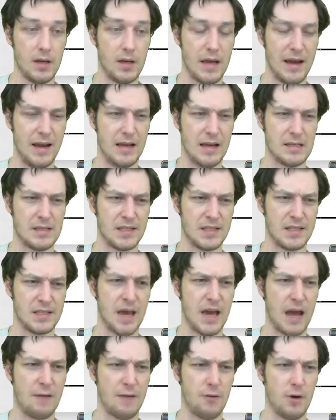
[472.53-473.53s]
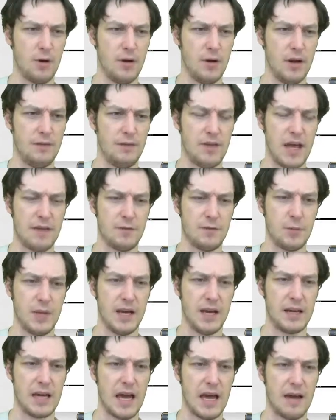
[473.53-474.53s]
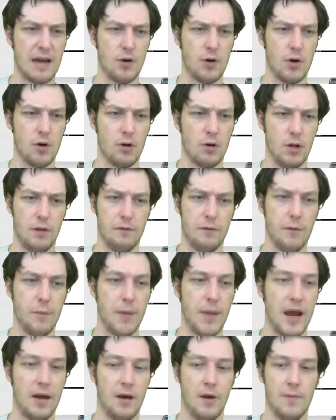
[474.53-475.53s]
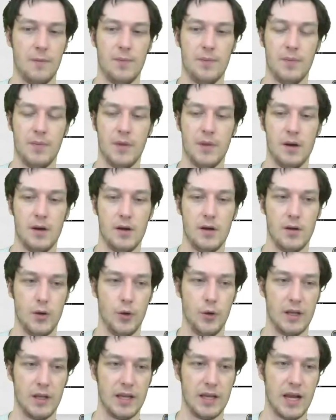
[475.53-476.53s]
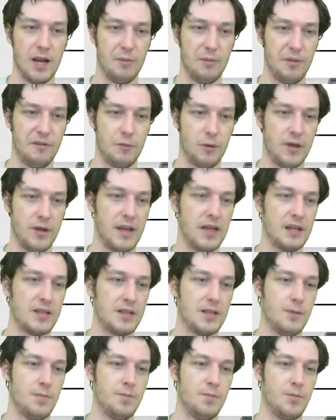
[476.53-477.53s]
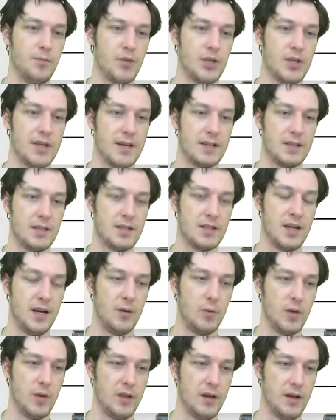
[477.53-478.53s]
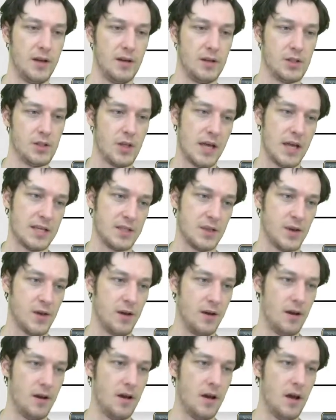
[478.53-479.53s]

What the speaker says: And Cavern, if they have to play a Cavern early for mana, you can get it before they get to protect the Titan with it, so that's good.